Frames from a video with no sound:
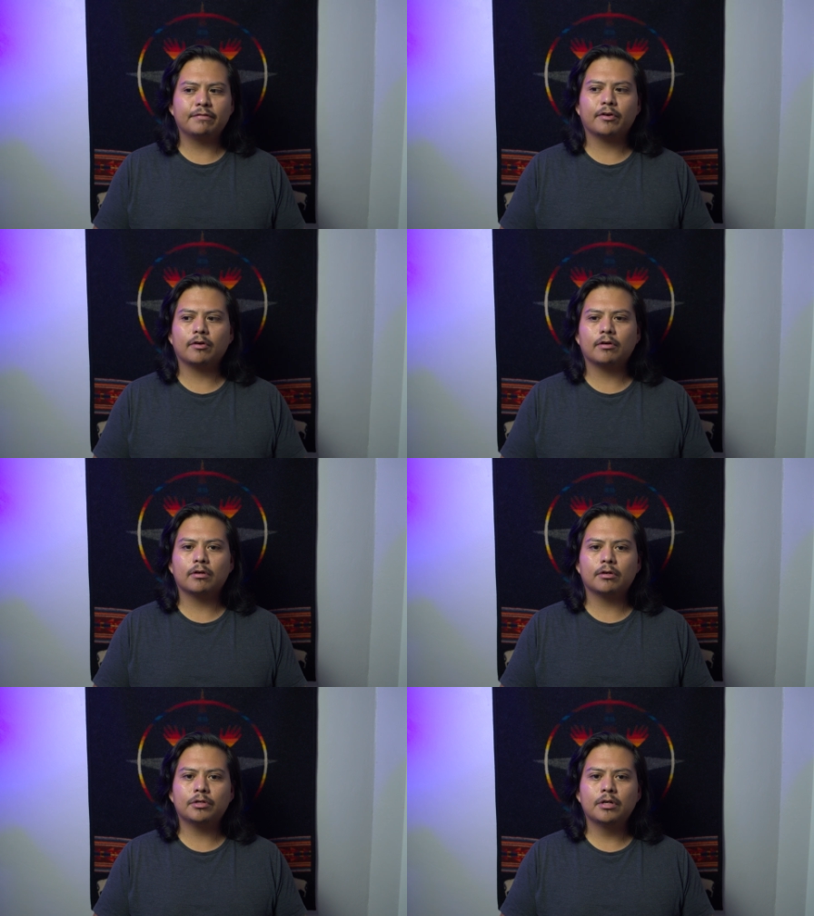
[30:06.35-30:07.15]
if
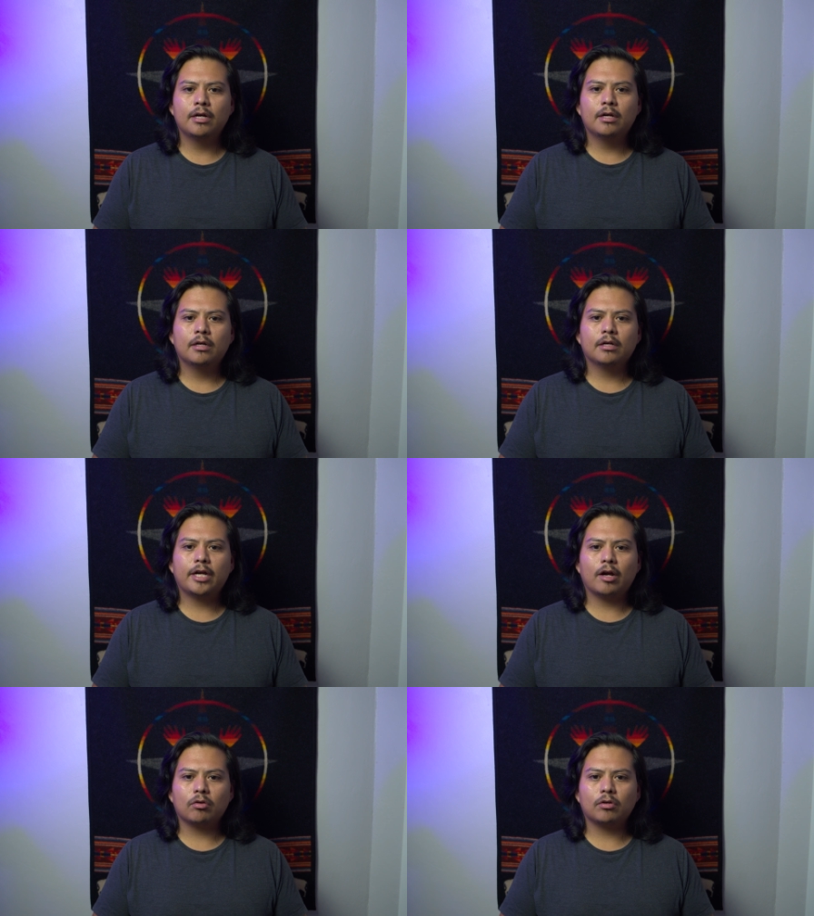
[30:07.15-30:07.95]
her
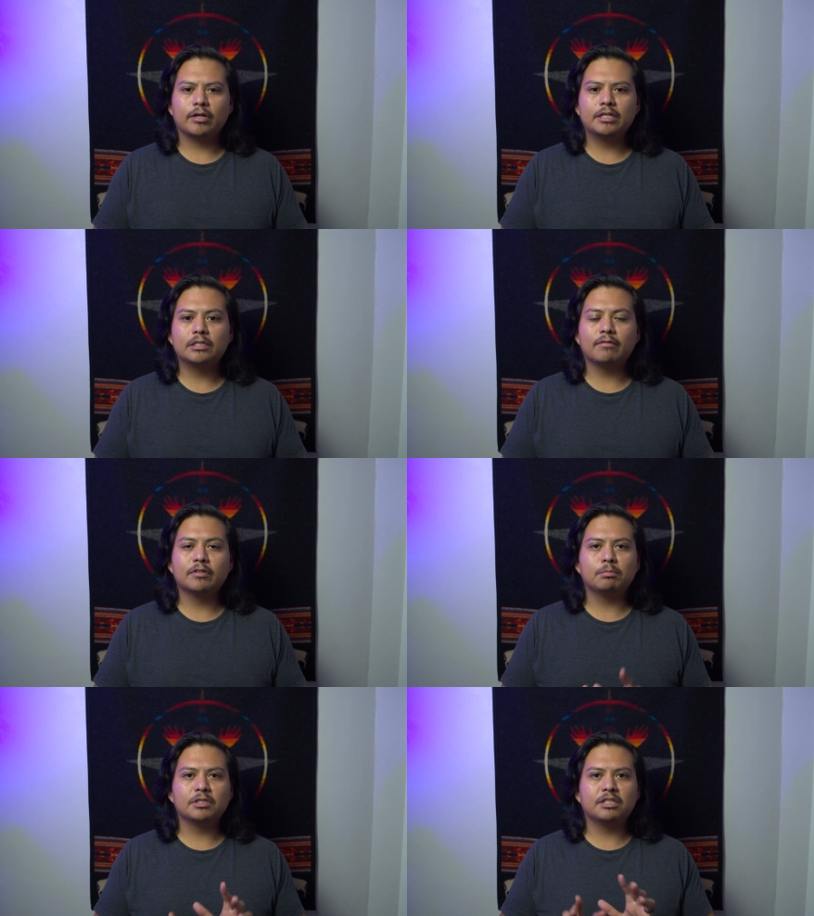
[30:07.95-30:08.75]
character is of a
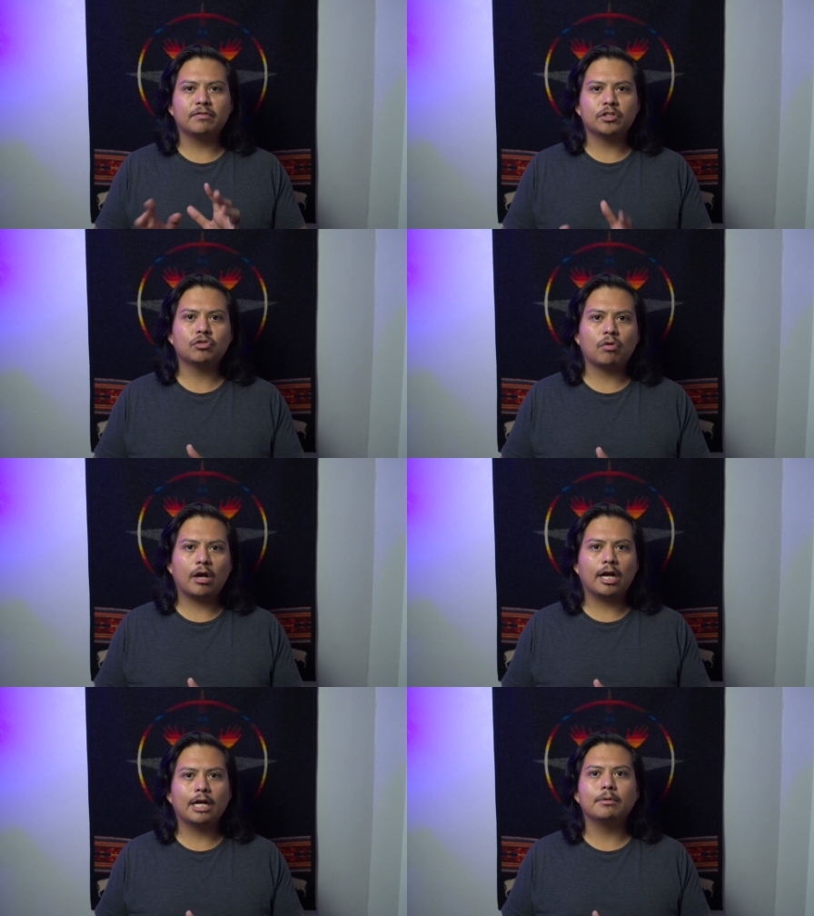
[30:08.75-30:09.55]
specific
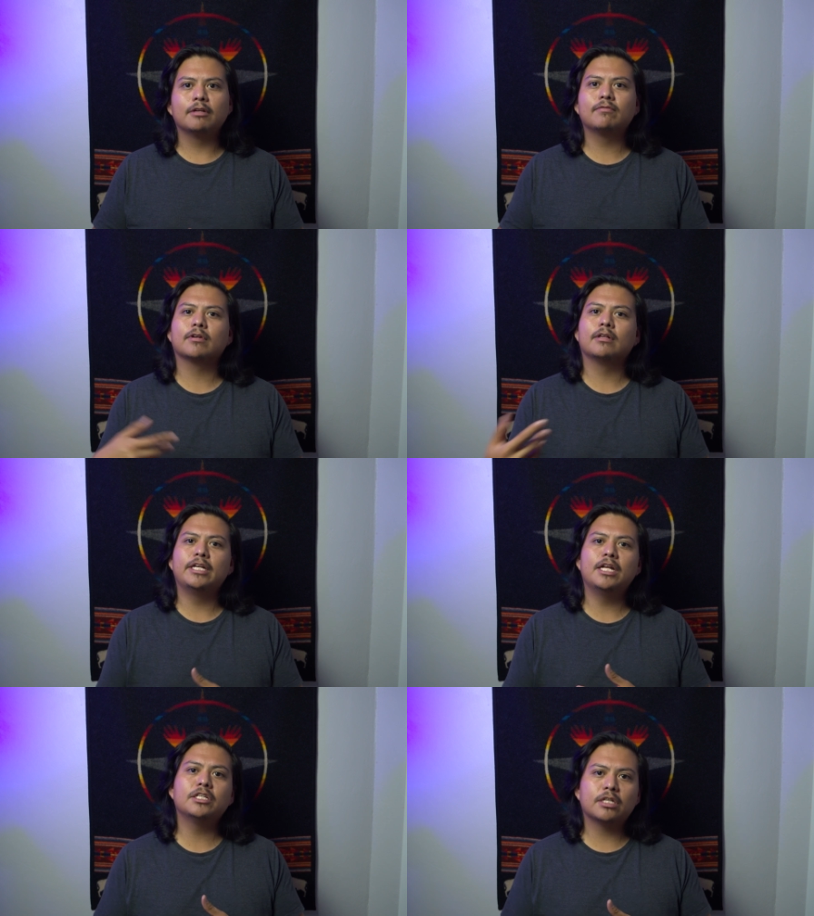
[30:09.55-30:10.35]
tribe and if they're gonna
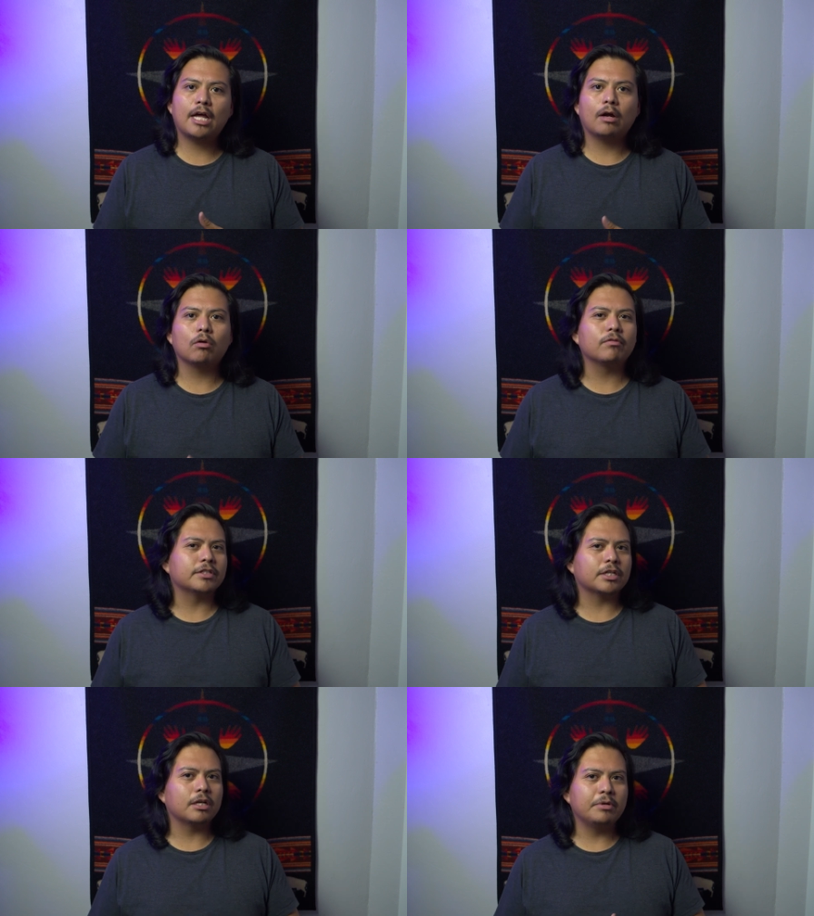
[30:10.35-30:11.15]
lead into that, or if
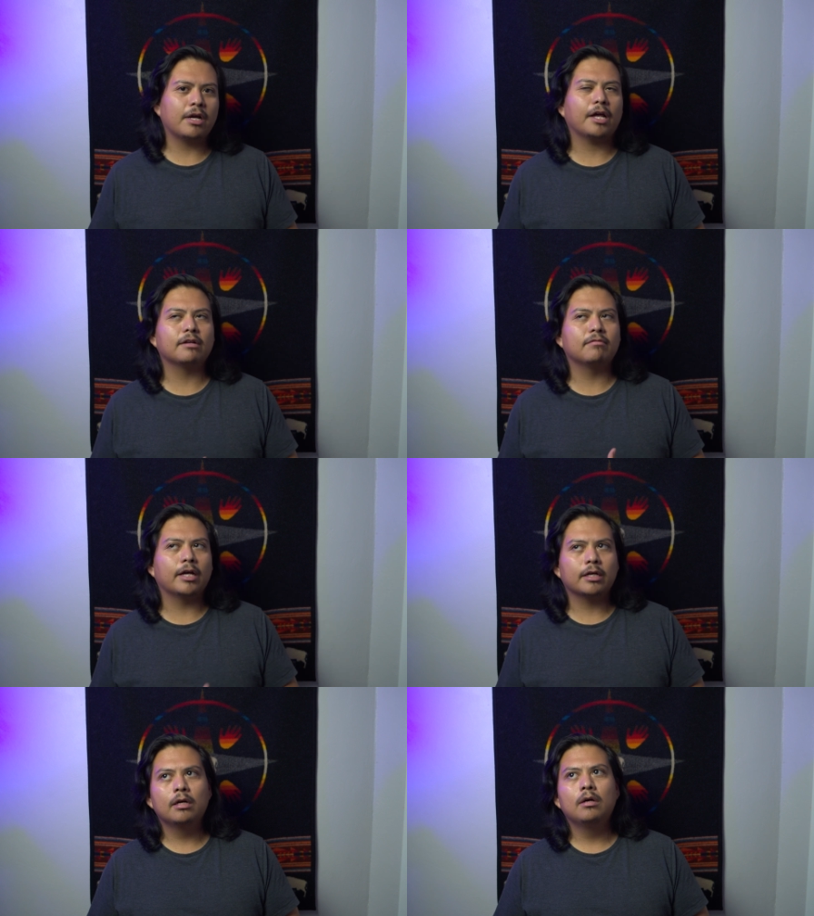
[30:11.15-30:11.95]
it's gonna be kind of
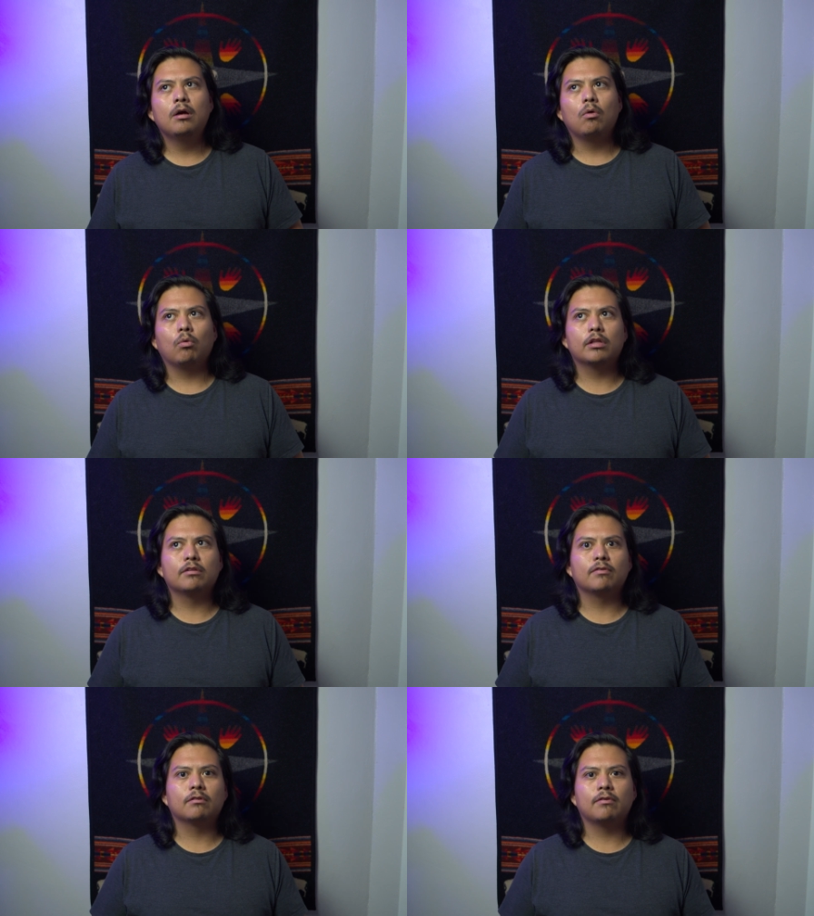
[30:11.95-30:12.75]
like
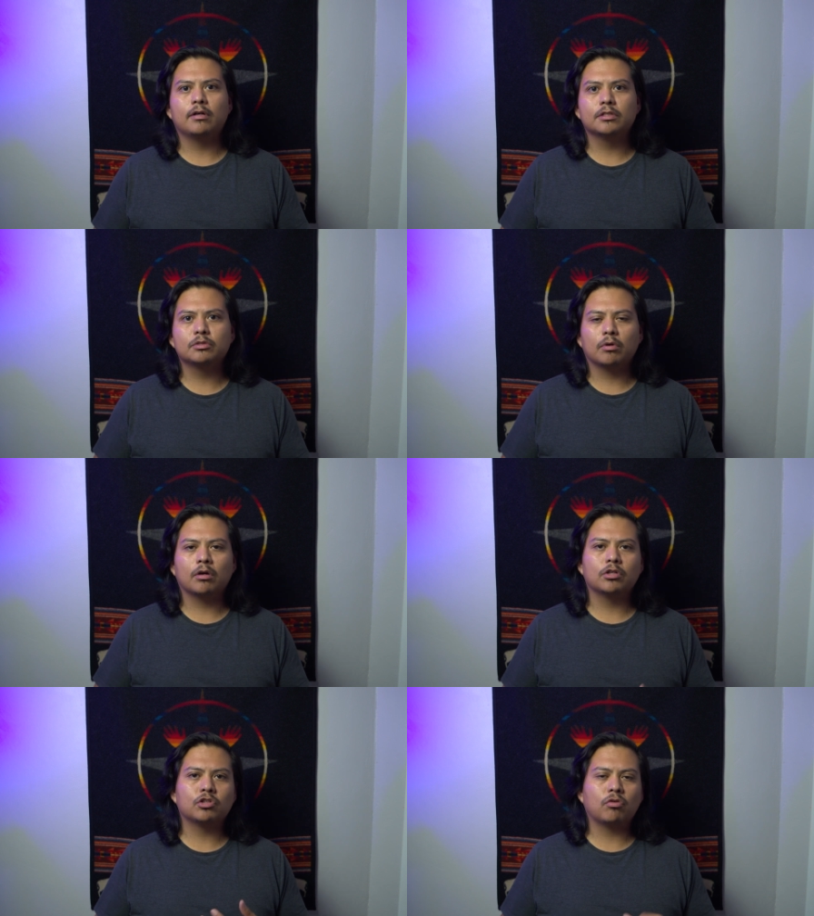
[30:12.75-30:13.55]
Rutherford Falls, where
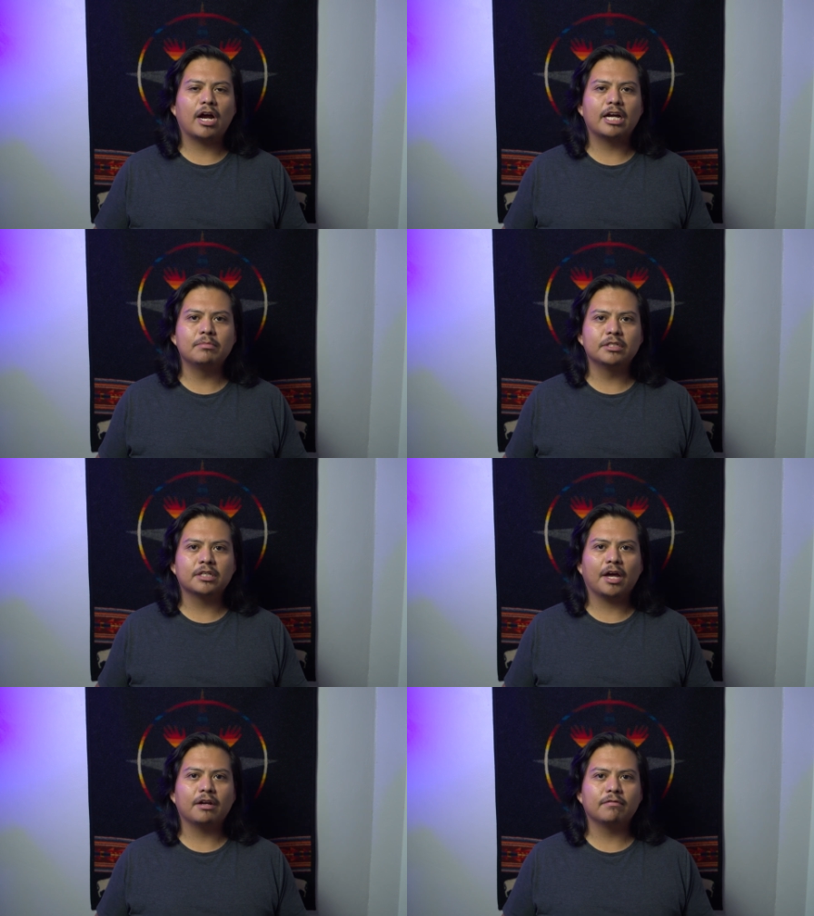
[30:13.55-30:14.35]
her tribe is
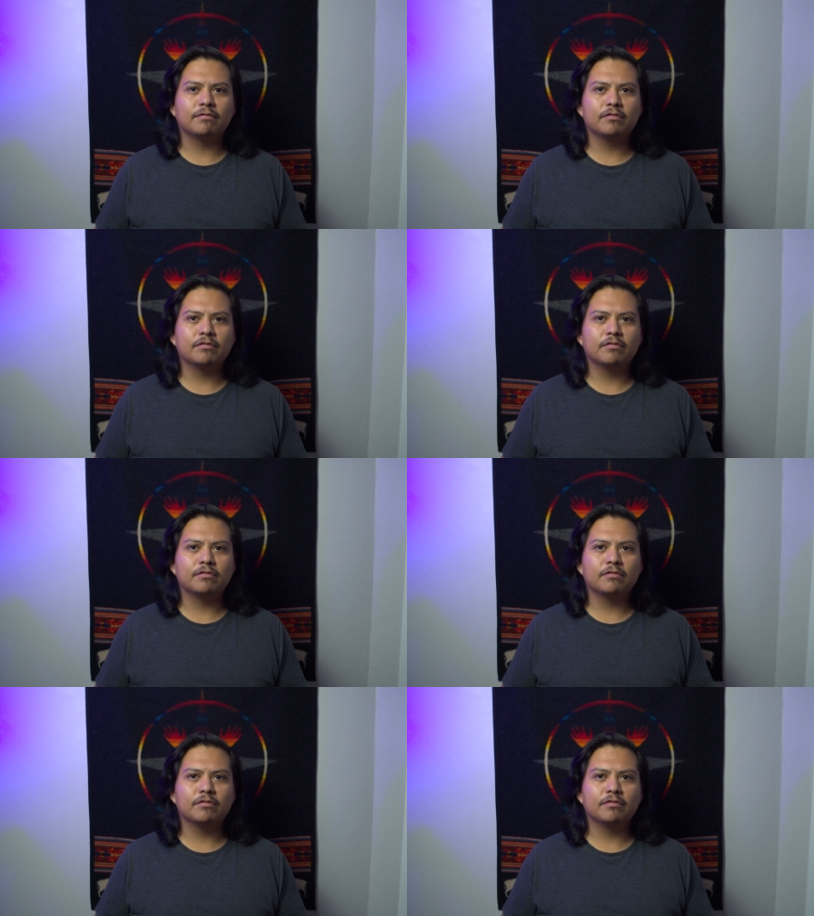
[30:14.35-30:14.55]
kind of